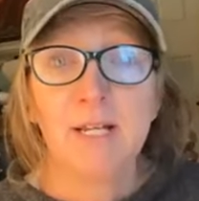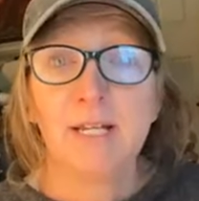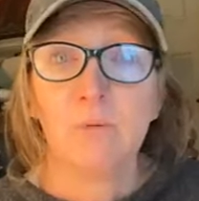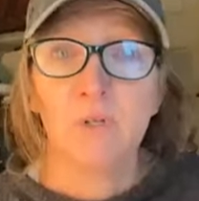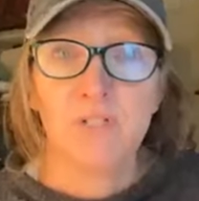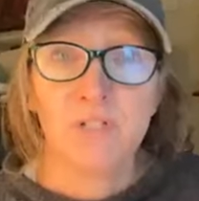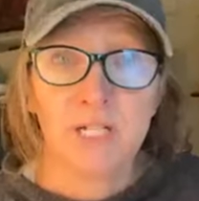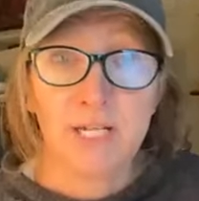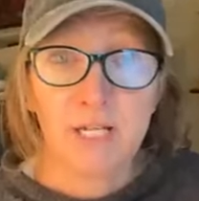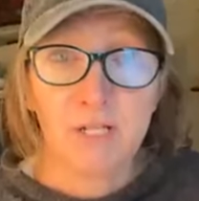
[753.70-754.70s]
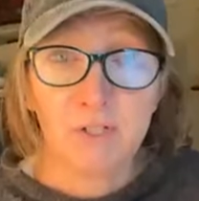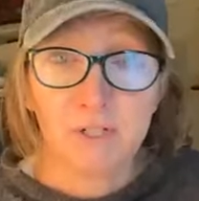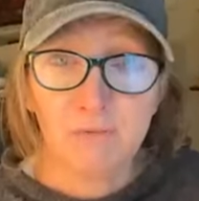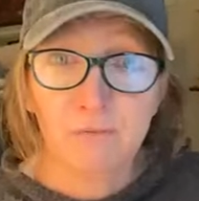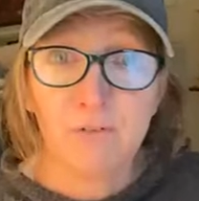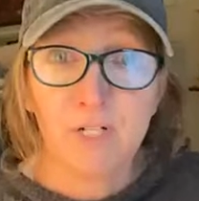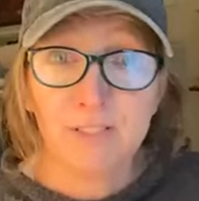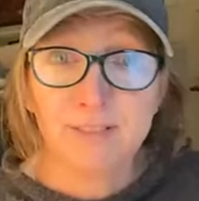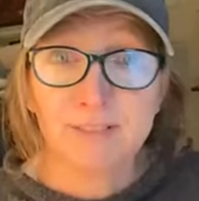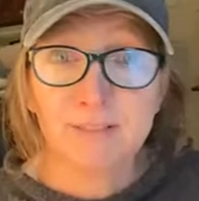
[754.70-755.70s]
and he wants to heal you
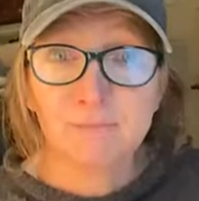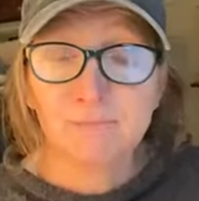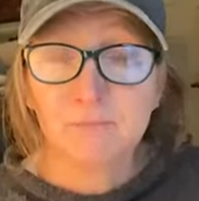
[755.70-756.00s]
first.